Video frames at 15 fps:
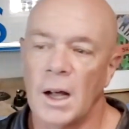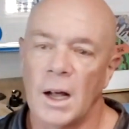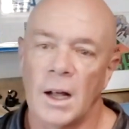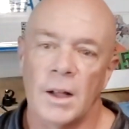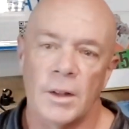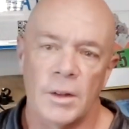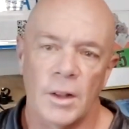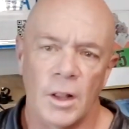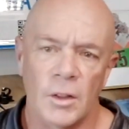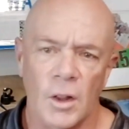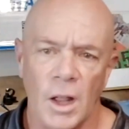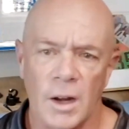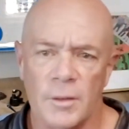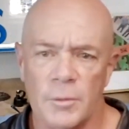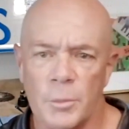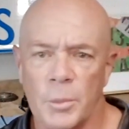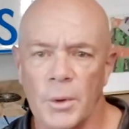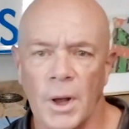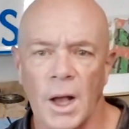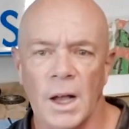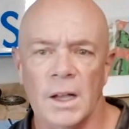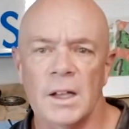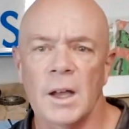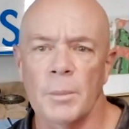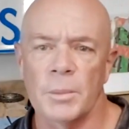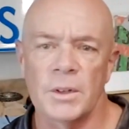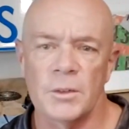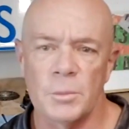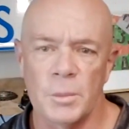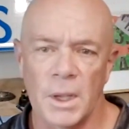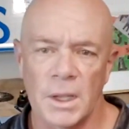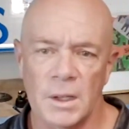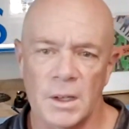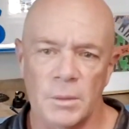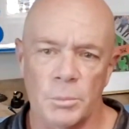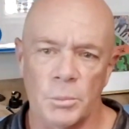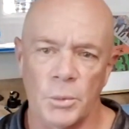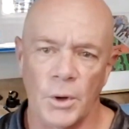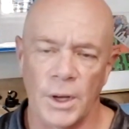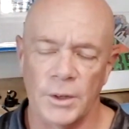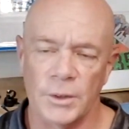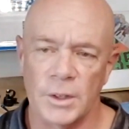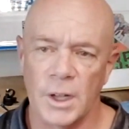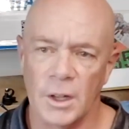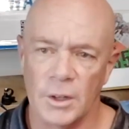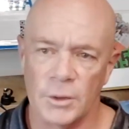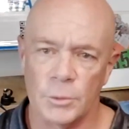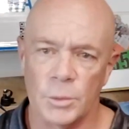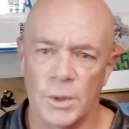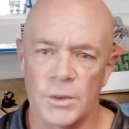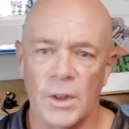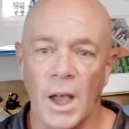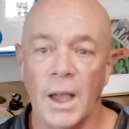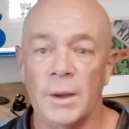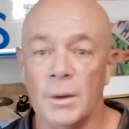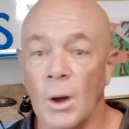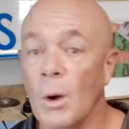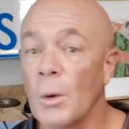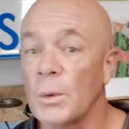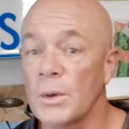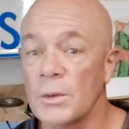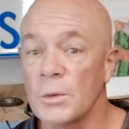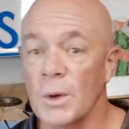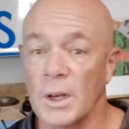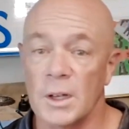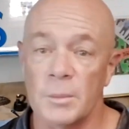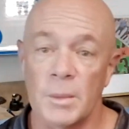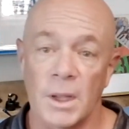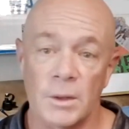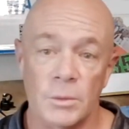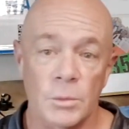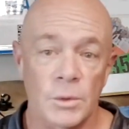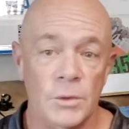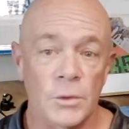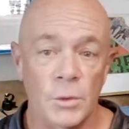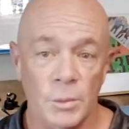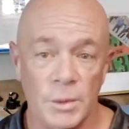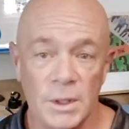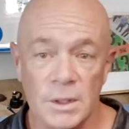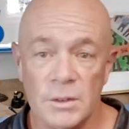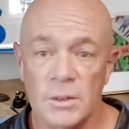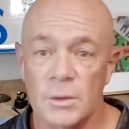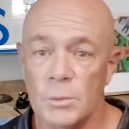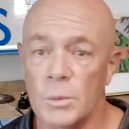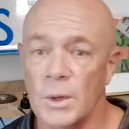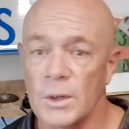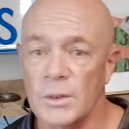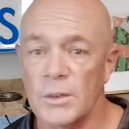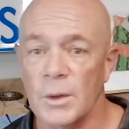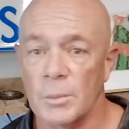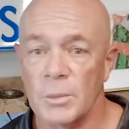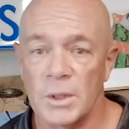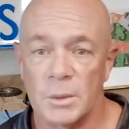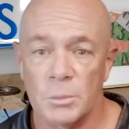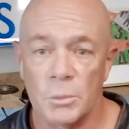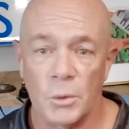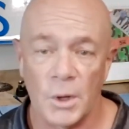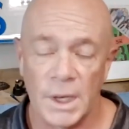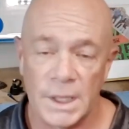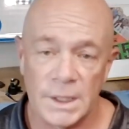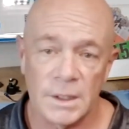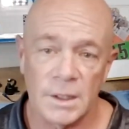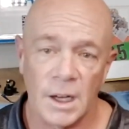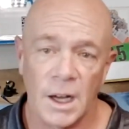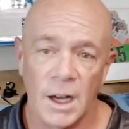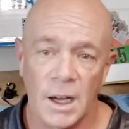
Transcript: A lot of companies make brighter colored ones. I always recommend when swimming to wear something bright.